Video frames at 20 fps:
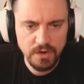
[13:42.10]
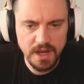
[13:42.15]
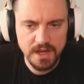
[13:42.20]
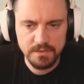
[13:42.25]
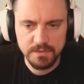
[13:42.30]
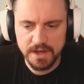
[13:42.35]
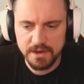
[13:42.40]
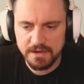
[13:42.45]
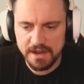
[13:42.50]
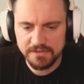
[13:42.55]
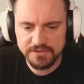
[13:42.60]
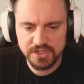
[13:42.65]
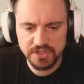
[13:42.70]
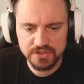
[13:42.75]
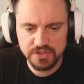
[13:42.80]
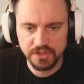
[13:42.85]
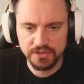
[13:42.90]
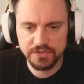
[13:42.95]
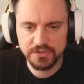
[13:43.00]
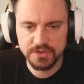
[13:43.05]
All right, well, I've
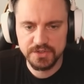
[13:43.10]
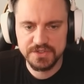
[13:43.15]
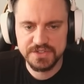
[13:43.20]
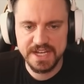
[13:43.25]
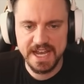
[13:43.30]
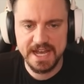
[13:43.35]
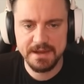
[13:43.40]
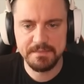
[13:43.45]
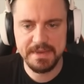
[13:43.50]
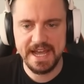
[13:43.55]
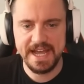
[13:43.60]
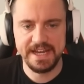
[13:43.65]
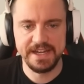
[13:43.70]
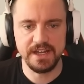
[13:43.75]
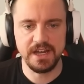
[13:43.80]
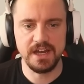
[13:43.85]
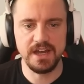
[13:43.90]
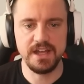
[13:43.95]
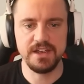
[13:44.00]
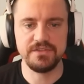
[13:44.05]
just gone through setup
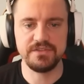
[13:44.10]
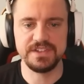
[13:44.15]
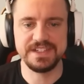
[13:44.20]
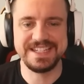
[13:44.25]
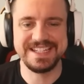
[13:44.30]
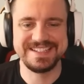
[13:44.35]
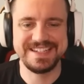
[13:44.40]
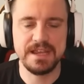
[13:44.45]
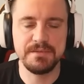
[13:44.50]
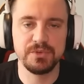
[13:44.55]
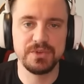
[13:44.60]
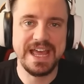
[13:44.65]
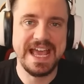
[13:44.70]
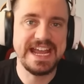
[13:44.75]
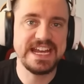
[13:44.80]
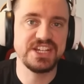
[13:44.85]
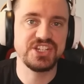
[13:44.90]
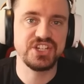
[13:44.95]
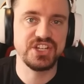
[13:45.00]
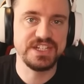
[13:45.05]
and I've disabled
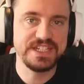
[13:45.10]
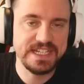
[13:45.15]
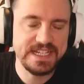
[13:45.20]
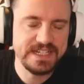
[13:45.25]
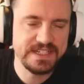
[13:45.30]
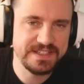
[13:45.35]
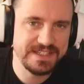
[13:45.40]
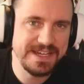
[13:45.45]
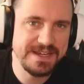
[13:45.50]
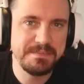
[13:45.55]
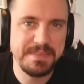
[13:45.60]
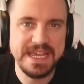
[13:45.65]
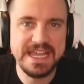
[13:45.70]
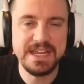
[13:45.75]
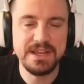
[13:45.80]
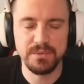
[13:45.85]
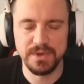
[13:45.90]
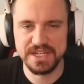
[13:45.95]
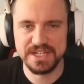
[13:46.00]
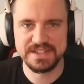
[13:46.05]
H D C
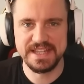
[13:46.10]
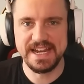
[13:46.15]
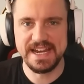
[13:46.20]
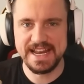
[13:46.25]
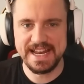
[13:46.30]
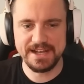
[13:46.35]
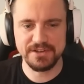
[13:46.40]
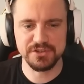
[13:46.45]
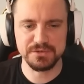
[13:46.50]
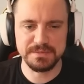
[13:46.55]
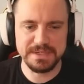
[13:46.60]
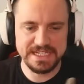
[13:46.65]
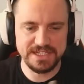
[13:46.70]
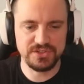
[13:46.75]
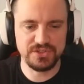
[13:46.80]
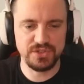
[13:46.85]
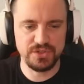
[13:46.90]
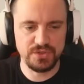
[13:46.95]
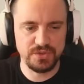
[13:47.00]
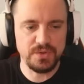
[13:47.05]
P, which then allows me
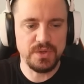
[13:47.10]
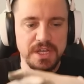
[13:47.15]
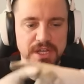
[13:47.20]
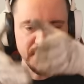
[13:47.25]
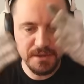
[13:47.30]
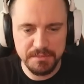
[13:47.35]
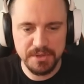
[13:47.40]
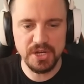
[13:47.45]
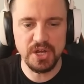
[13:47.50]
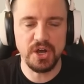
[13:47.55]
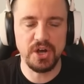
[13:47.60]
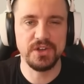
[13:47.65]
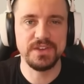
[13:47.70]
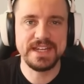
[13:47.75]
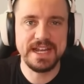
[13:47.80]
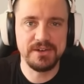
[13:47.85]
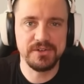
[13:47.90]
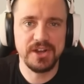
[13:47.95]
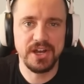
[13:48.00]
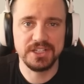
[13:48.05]
to put it
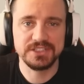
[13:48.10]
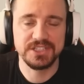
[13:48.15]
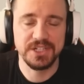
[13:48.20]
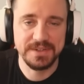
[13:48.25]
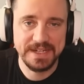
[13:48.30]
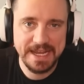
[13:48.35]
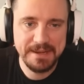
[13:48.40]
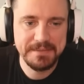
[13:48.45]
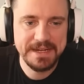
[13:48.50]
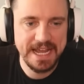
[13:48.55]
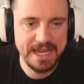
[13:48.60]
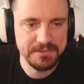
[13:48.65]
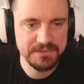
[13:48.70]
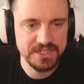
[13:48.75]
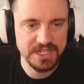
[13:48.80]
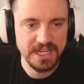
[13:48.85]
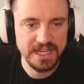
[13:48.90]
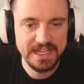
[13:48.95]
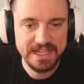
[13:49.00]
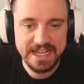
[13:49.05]
on the Elgato game
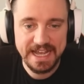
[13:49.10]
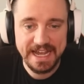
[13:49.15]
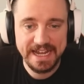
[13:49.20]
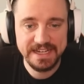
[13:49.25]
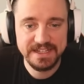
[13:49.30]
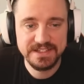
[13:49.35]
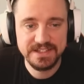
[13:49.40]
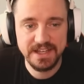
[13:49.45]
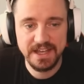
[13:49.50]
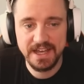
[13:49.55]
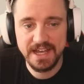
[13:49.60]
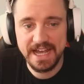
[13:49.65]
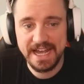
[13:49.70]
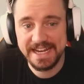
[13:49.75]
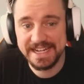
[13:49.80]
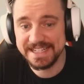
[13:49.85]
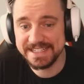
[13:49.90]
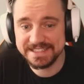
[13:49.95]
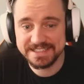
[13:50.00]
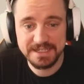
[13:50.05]
capture, and uh,
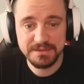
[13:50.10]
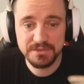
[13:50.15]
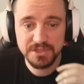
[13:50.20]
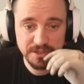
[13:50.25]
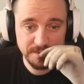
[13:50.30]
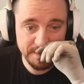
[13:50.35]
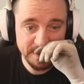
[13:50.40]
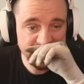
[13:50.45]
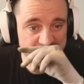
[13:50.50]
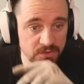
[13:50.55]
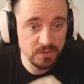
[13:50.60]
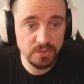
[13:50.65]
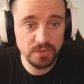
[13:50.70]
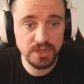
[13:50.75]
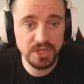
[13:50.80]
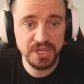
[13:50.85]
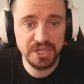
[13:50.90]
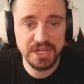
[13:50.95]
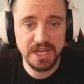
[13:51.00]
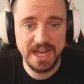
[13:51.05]
and it seems to be all
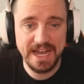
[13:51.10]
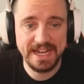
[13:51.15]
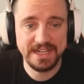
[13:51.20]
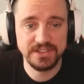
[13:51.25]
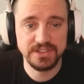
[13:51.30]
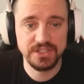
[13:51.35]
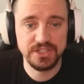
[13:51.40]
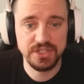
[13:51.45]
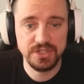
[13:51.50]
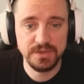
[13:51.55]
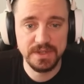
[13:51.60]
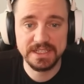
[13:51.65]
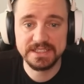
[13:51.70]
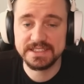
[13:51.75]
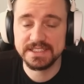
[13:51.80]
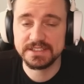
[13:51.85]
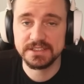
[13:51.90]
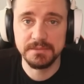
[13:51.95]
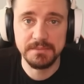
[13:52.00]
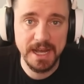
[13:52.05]
good. I had to do
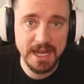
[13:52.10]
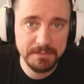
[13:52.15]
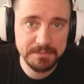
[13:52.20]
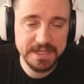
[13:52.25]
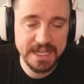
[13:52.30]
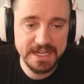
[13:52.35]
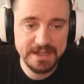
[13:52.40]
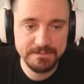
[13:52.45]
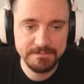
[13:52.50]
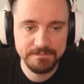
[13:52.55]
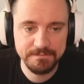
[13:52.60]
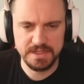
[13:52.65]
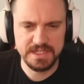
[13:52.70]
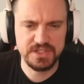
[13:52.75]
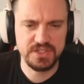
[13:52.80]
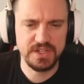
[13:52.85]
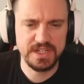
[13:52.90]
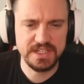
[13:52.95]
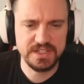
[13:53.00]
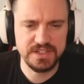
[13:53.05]
a system update, so
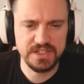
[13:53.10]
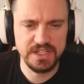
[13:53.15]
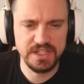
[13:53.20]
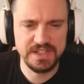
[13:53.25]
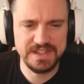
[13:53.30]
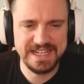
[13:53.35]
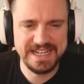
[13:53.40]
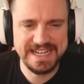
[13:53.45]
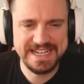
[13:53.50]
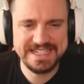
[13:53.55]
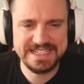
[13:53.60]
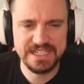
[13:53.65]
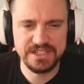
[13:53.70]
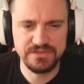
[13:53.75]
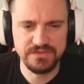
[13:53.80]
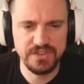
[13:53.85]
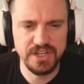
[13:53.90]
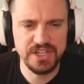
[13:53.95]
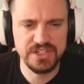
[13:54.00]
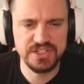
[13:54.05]
it took it to the
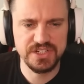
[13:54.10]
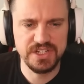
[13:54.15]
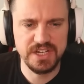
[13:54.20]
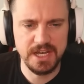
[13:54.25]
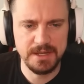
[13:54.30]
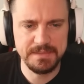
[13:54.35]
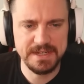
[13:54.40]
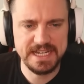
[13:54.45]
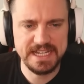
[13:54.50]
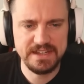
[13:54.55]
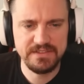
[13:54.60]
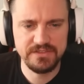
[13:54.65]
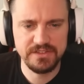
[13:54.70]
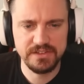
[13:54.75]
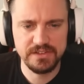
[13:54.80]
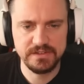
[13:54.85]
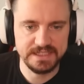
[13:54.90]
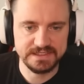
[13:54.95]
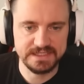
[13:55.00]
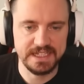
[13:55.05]
latest version, I
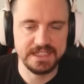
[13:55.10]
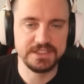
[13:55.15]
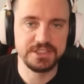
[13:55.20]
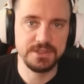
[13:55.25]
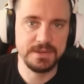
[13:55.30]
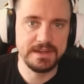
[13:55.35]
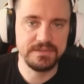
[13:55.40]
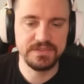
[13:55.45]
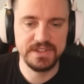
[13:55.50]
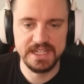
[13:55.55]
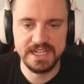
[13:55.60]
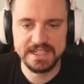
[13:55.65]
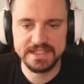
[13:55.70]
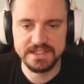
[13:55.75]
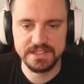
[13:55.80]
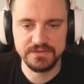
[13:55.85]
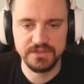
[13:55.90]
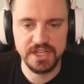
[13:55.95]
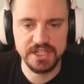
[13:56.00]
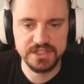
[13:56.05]
believe, and it says you have the
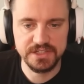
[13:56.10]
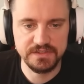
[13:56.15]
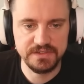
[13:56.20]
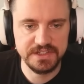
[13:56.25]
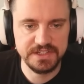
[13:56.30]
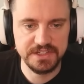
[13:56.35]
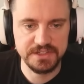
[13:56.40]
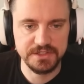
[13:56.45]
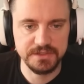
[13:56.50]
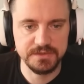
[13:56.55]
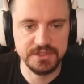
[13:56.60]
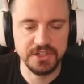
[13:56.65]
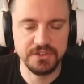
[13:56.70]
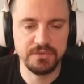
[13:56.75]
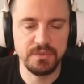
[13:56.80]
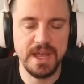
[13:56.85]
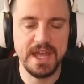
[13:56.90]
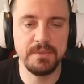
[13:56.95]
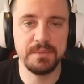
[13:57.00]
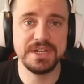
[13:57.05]
latest version of the system
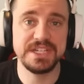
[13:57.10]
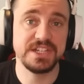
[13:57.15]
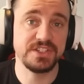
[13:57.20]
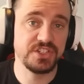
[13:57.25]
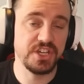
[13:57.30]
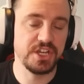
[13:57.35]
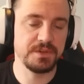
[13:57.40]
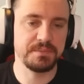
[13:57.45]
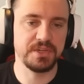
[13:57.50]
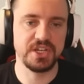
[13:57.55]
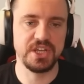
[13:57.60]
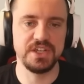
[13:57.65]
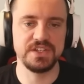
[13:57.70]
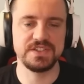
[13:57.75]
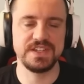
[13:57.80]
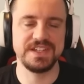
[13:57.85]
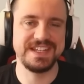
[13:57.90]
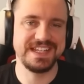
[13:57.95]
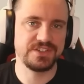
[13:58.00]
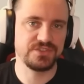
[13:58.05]
software, which is good
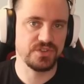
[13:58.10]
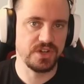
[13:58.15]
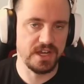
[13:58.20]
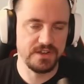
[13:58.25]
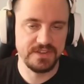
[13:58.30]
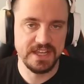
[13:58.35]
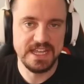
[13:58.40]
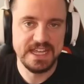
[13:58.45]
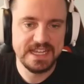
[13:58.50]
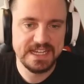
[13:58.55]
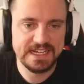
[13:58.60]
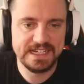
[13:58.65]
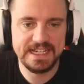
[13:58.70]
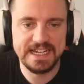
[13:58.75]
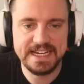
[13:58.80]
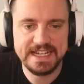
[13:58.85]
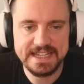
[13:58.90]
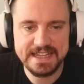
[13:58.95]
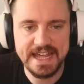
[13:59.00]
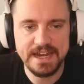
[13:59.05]
because the disk drive
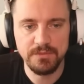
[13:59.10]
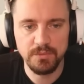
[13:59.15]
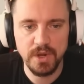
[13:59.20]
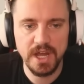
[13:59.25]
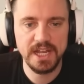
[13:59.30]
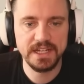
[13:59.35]
clearly then